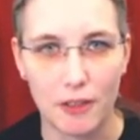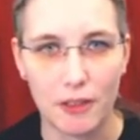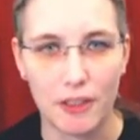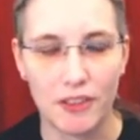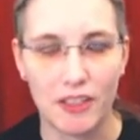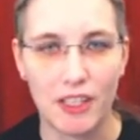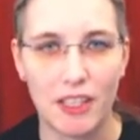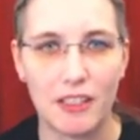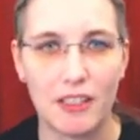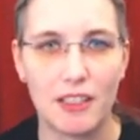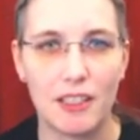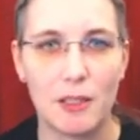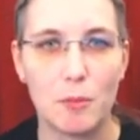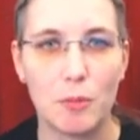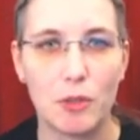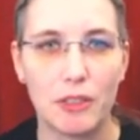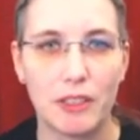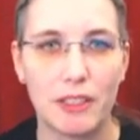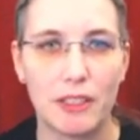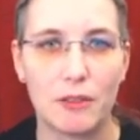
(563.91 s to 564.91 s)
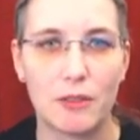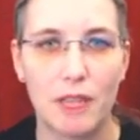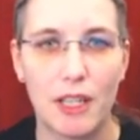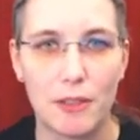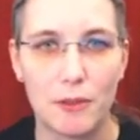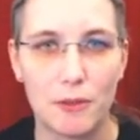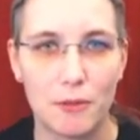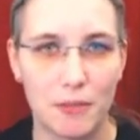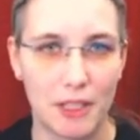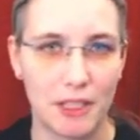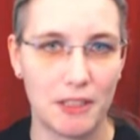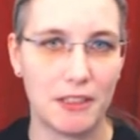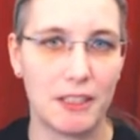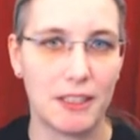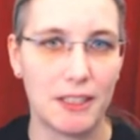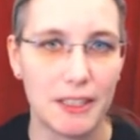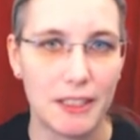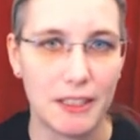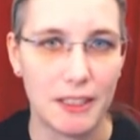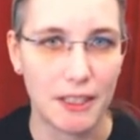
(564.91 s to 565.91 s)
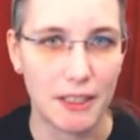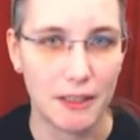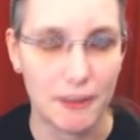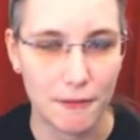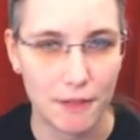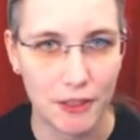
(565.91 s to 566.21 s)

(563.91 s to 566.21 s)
on a Saturday morning trying to frantically uh,